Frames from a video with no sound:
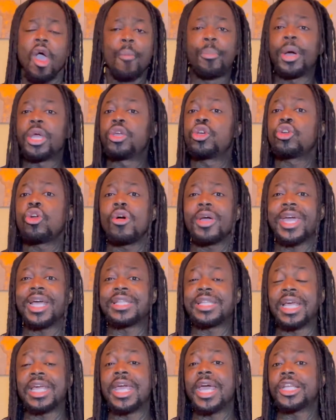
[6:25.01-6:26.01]
But you don't
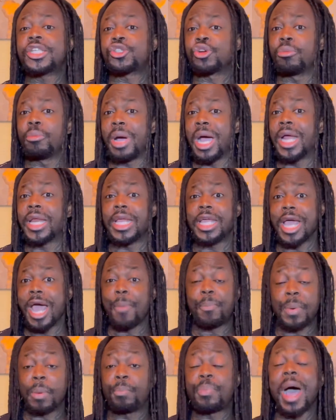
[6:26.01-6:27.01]
get to get your money
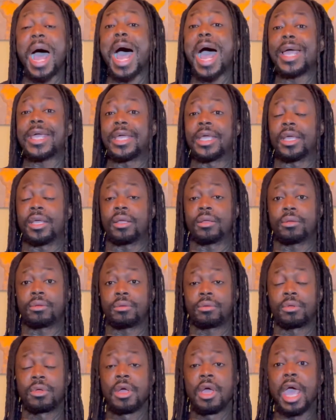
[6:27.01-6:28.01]
up and pocket
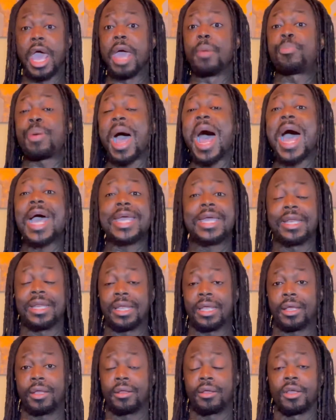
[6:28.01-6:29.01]

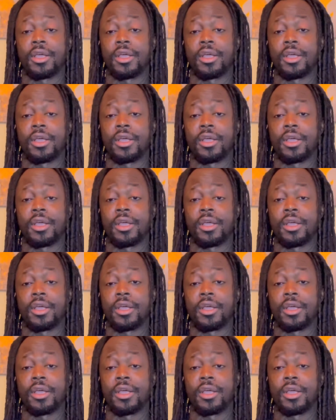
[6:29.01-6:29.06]
it.